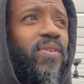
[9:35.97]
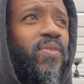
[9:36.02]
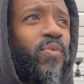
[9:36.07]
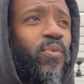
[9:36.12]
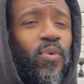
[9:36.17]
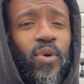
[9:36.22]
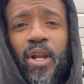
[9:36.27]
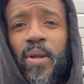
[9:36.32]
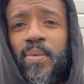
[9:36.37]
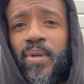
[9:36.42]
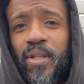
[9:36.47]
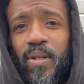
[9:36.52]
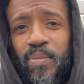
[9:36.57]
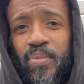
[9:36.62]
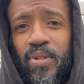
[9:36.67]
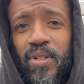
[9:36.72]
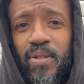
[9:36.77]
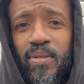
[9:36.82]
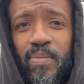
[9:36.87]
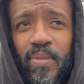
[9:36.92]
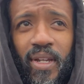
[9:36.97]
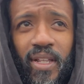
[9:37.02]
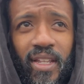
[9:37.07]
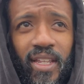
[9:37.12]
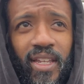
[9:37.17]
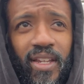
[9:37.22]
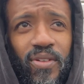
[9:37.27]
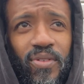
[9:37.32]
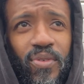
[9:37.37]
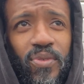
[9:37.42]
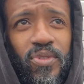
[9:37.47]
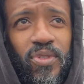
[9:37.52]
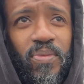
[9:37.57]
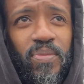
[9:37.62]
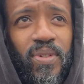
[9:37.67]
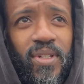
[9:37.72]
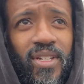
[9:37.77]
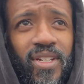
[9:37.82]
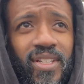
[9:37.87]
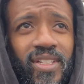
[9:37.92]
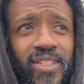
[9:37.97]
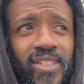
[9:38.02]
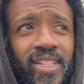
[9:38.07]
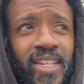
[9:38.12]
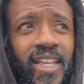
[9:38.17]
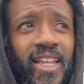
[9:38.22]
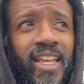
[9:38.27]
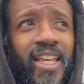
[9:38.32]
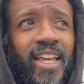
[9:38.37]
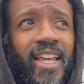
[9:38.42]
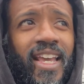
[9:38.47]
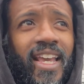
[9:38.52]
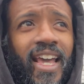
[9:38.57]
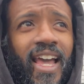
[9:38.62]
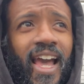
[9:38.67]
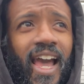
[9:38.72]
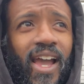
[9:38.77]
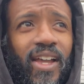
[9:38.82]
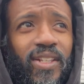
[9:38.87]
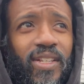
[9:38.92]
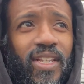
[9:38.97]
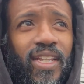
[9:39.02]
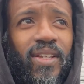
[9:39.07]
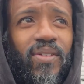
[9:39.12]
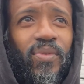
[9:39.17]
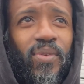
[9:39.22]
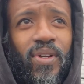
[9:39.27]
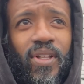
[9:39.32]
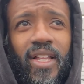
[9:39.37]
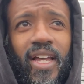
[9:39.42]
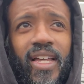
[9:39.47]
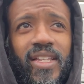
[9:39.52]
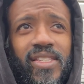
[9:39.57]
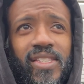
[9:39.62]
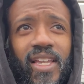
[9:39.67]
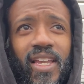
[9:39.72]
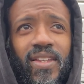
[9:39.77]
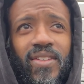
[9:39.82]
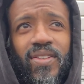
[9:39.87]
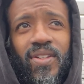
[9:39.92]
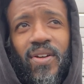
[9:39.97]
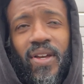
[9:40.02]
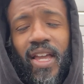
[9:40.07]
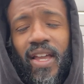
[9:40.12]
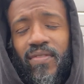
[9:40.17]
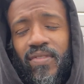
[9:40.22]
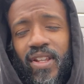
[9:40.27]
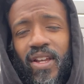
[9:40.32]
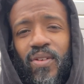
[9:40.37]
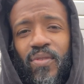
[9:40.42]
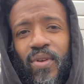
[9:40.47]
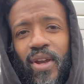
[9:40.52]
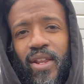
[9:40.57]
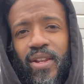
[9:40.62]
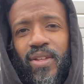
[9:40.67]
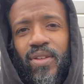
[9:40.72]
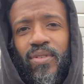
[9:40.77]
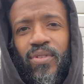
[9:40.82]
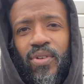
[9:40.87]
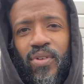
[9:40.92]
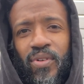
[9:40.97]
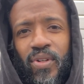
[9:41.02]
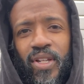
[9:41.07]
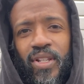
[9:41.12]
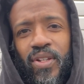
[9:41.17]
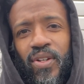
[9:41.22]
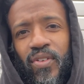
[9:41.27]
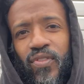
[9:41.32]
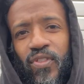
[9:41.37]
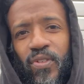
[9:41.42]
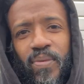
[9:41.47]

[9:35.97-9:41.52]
what I'm going to put in my Land Cruiser because I did realize that, you know, having that radio in there from